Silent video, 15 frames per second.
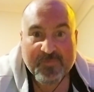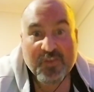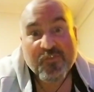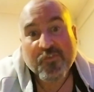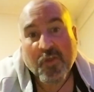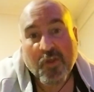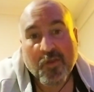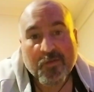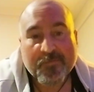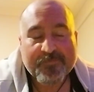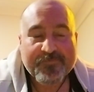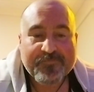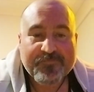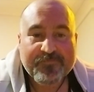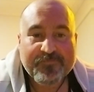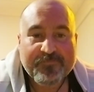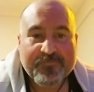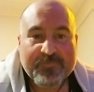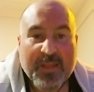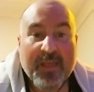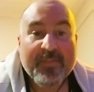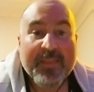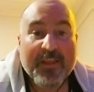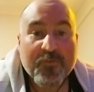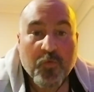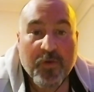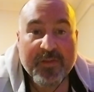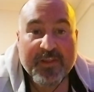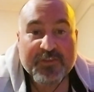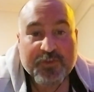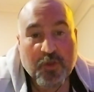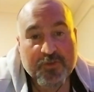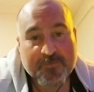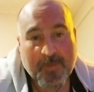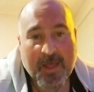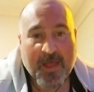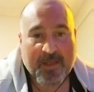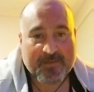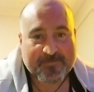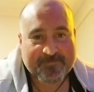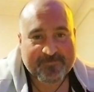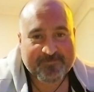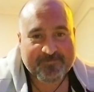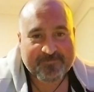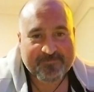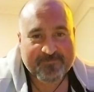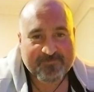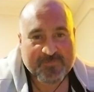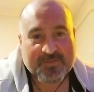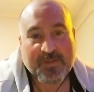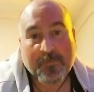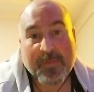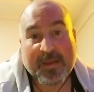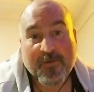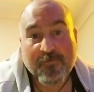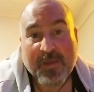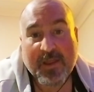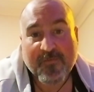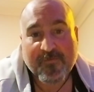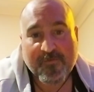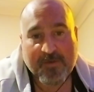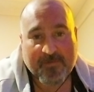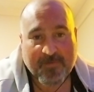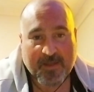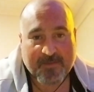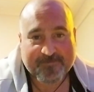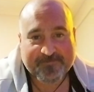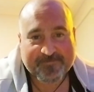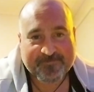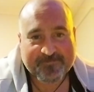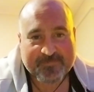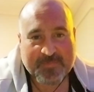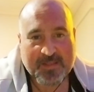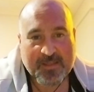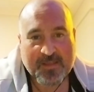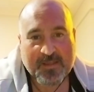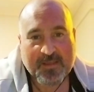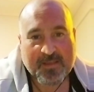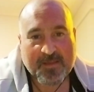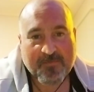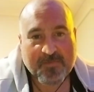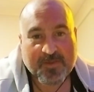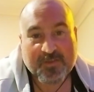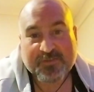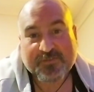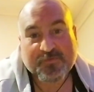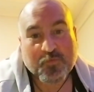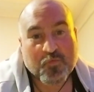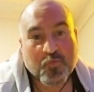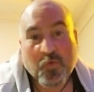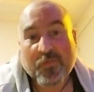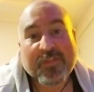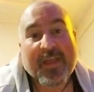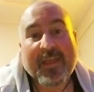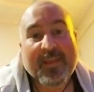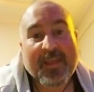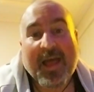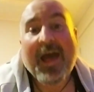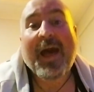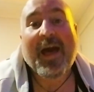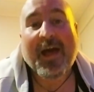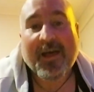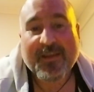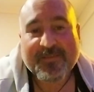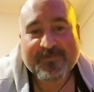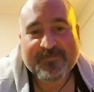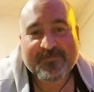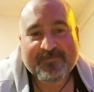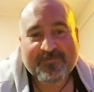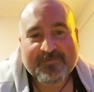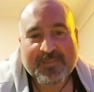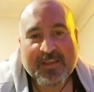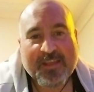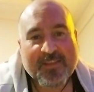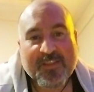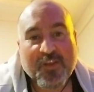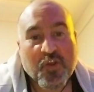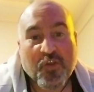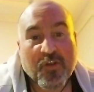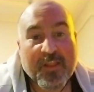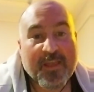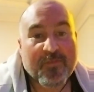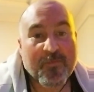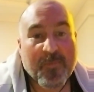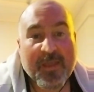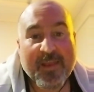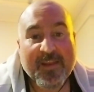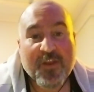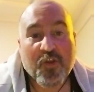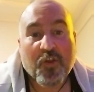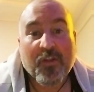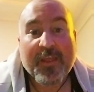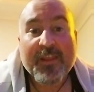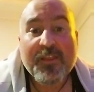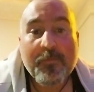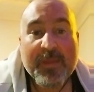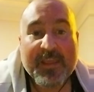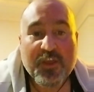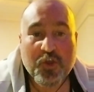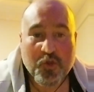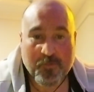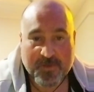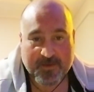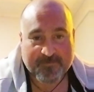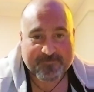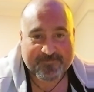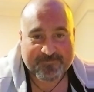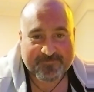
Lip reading: So, that's why they're so smart. They've been around forever. Because what they are, they're not allowed to be. They're not allowed to be human.